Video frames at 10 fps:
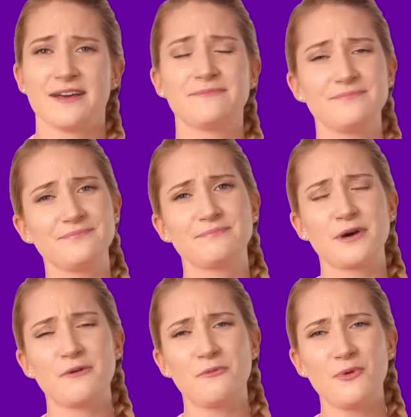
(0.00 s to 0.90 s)
Hmm,
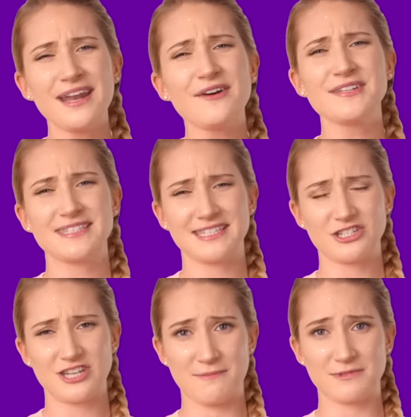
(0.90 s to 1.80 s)
but what else is
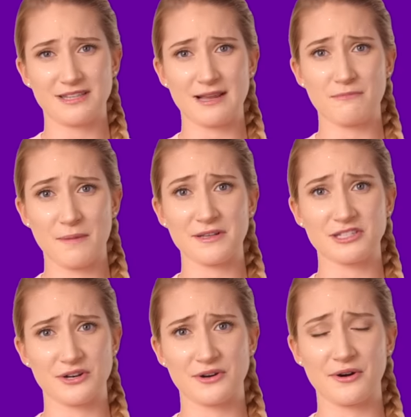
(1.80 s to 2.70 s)
shaped like Mama
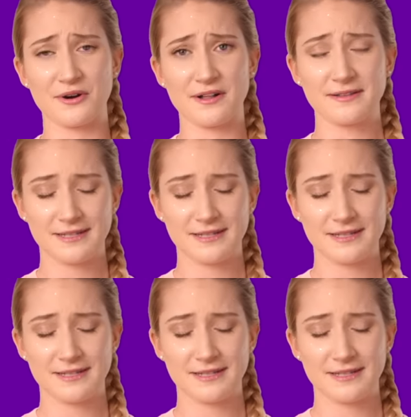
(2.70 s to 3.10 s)
Circle?